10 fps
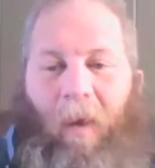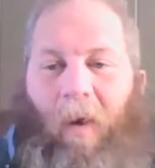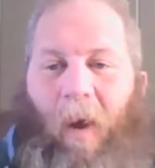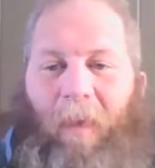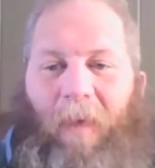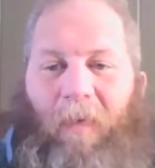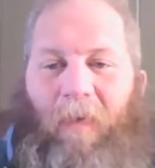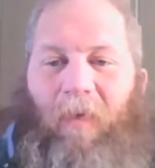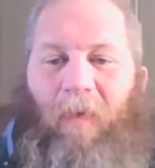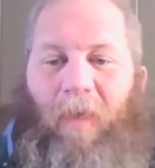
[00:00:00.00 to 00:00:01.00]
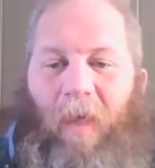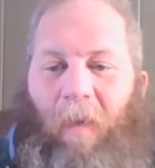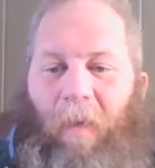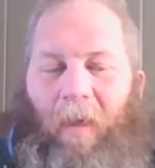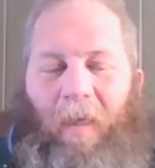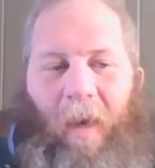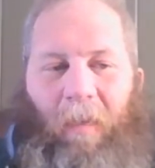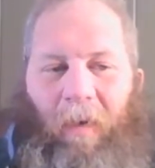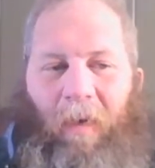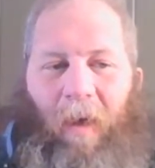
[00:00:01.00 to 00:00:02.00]
I believe it's the first time. I just
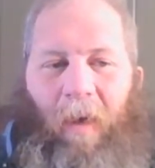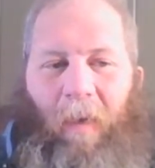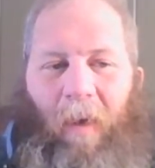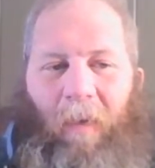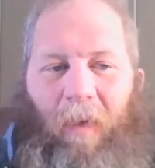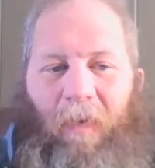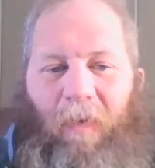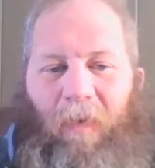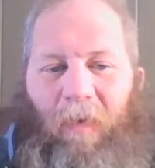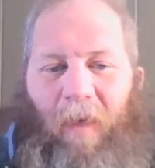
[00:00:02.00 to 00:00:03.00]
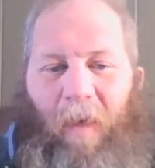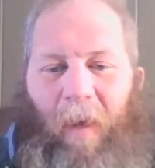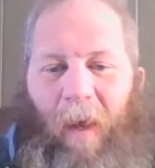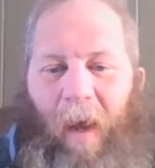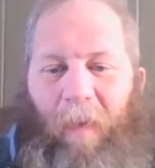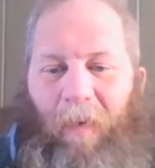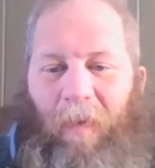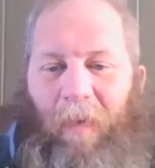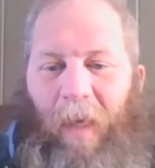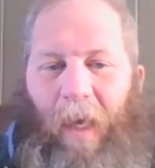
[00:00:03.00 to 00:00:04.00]
happened to look up. I believe it's the first time it
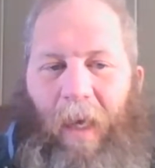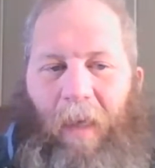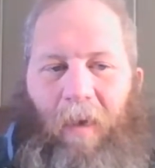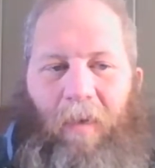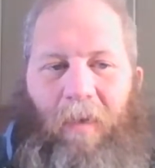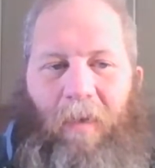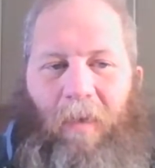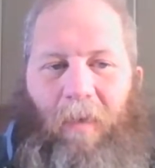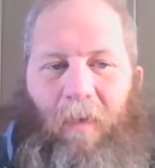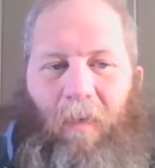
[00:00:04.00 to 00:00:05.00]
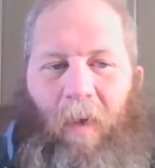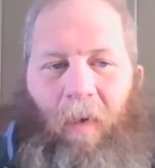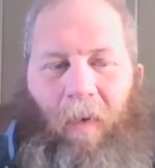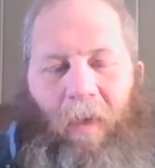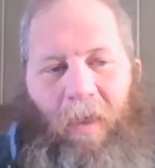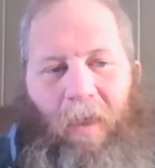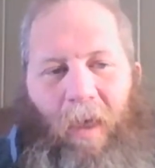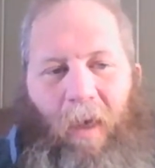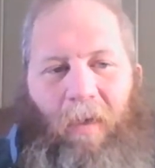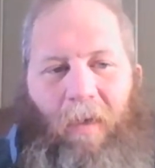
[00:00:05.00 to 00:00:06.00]
happened to me. It just
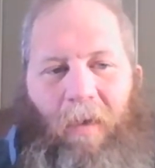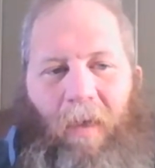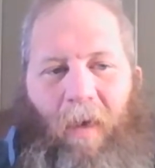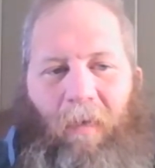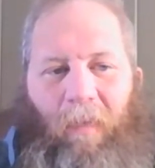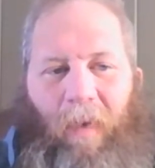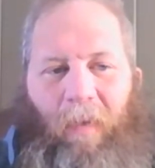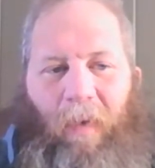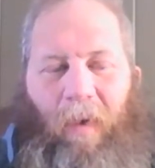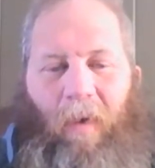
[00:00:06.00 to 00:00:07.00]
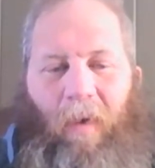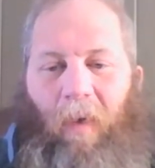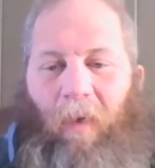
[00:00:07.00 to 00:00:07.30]
changed. There's 7 people in here now.